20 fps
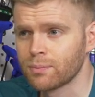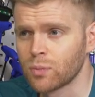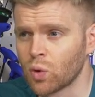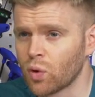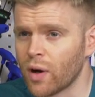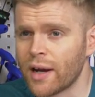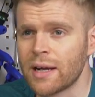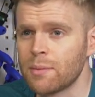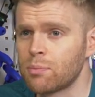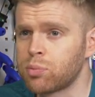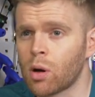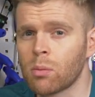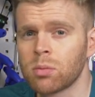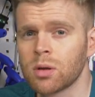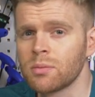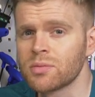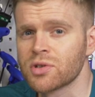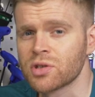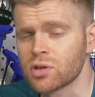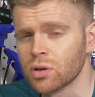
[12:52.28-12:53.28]
or any
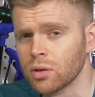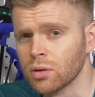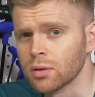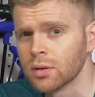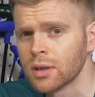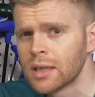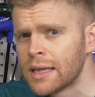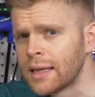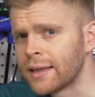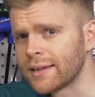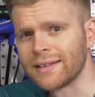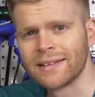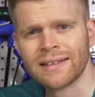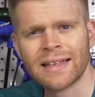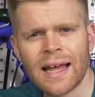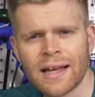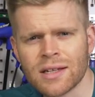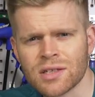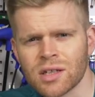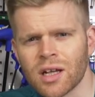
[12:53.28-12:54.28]
problems at all, then
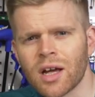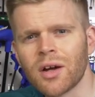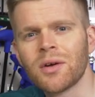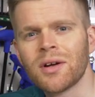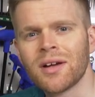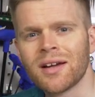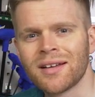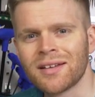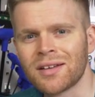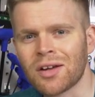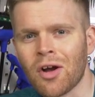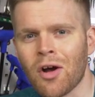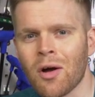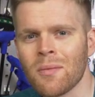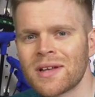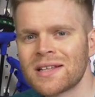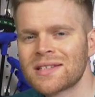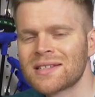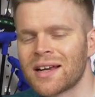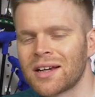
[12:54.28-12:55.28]
let us know in the
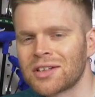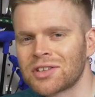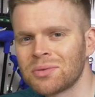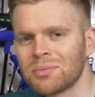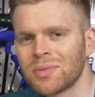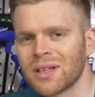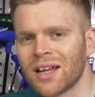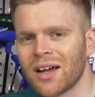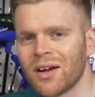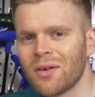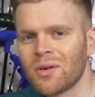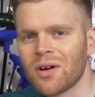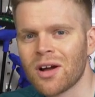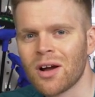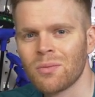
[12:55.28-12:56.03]
comments section below,